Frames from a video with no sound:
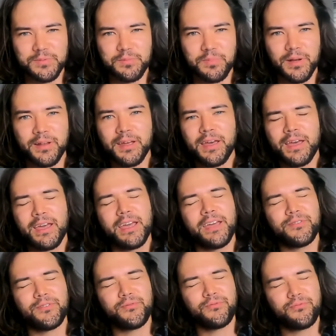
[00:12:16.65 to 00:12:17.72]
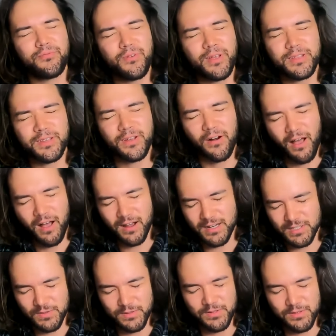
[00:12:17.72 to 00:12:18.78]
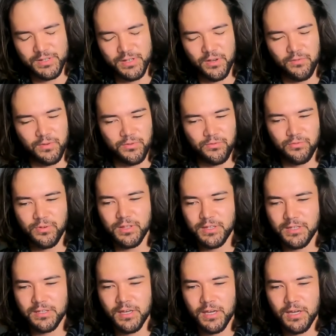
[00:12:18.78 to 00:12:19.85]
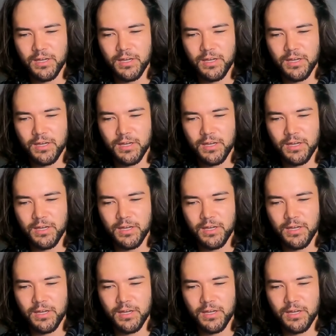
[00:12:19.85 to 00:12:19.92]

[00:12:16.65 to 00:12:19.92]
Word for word: but if you really are honest with yourself and you really